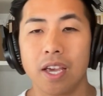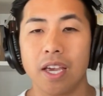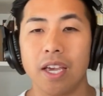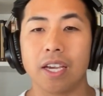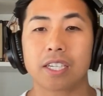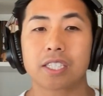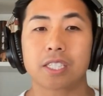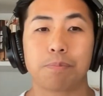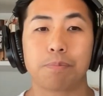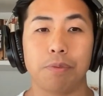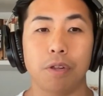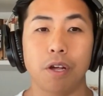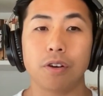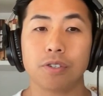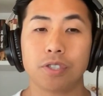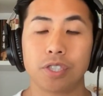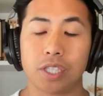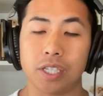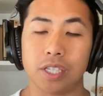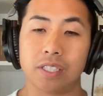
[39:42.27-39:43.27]

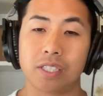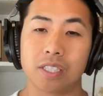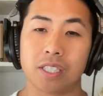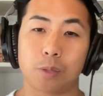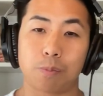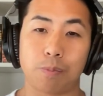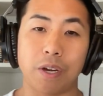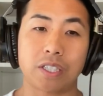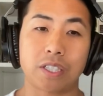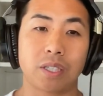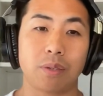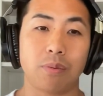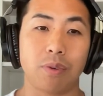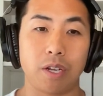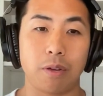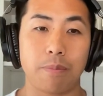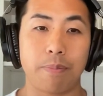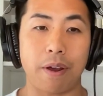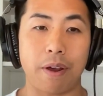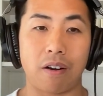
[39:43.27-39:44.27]
explosions, especially when
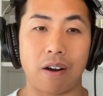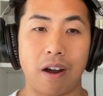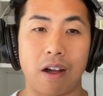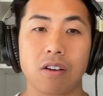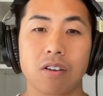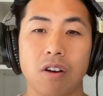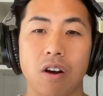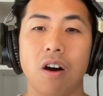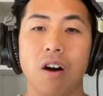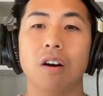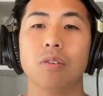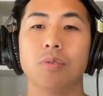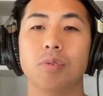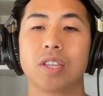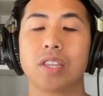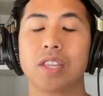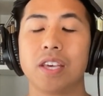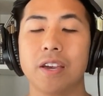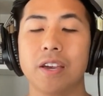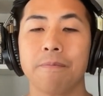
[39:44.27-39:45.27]
you pair alcohol
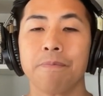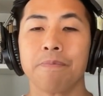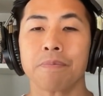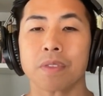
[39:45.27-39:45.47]
with it,